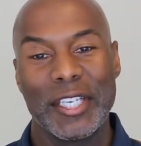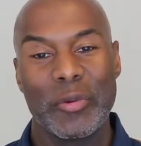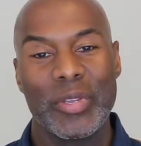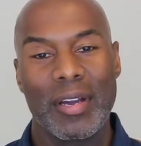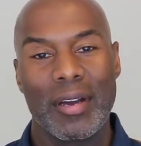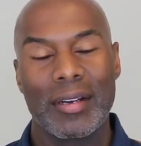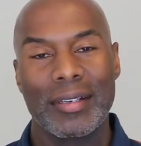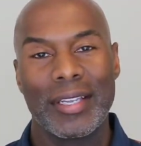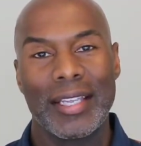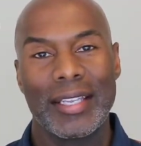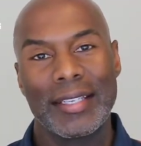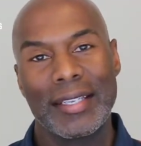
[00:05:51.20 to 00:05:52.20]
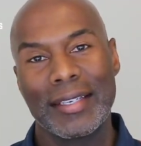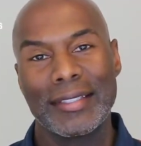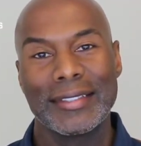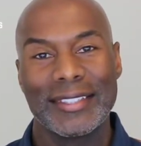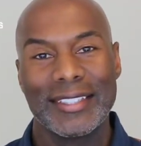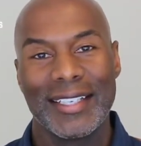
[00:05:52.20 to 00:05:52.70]
we are, and
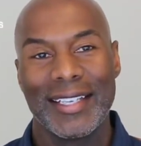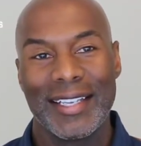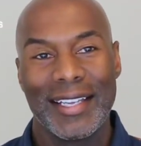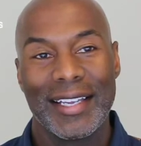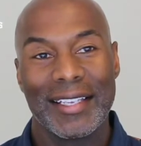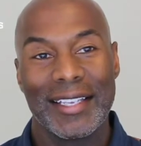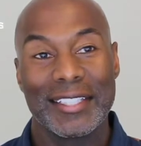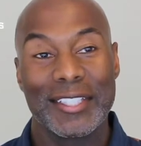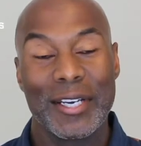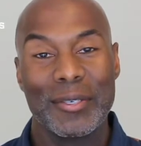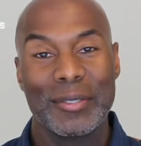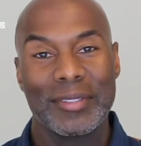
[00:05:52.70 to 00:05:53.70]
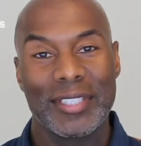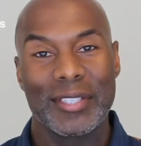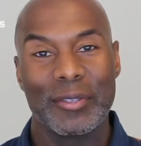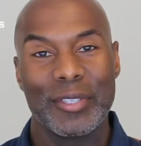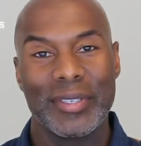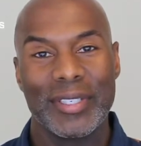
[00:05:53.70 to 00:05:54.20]
let's go. Let's
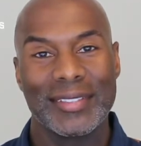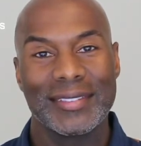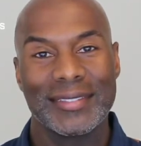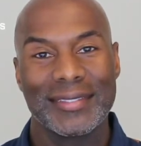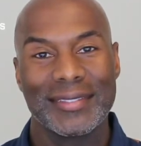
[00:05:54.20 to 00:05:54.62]
go do it.